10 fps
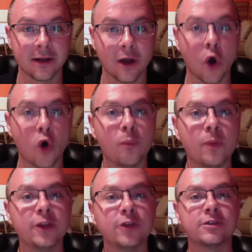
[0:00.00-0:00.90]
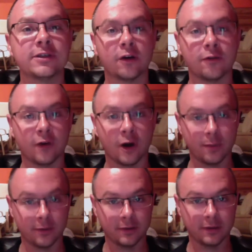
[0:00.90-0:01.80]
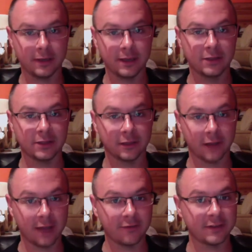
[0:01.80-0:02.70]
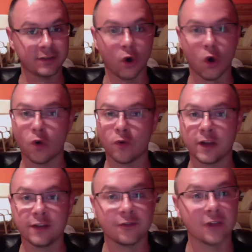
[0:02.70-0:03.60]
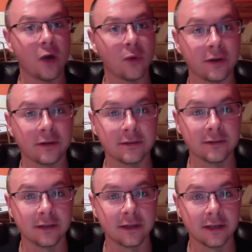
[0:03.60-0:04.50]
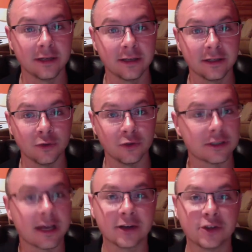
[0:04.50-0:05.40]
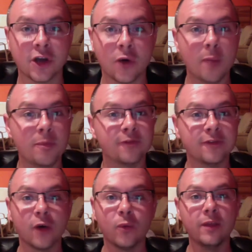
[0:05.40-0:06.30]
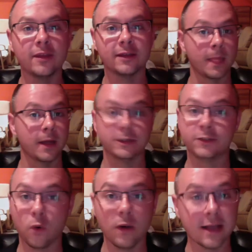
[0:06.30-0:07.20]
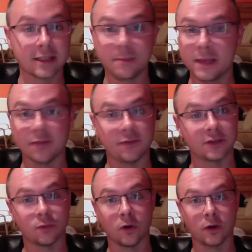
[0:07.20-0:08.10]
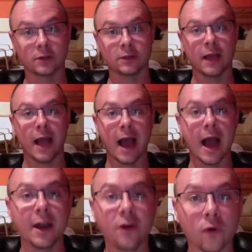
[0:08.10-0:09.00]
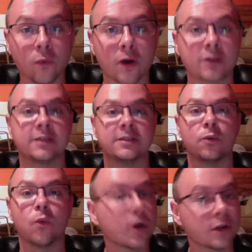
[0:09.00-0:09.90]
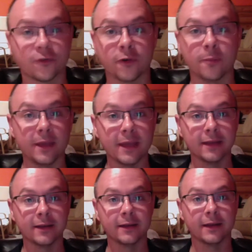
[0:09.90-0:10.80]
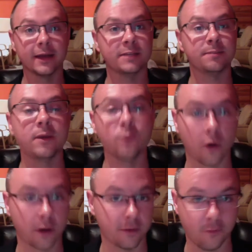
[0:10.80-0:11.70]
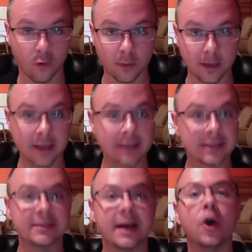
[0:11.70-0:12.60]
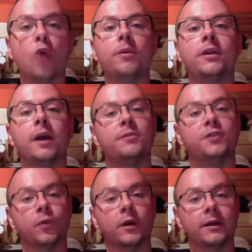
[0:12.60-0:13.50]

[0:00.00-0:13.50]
Open yourself up to life. It's already flowing. You just got to show up and flow with it. Don't ask me if this works. I know it works because it works for me. It's been working for me since I opened up to it.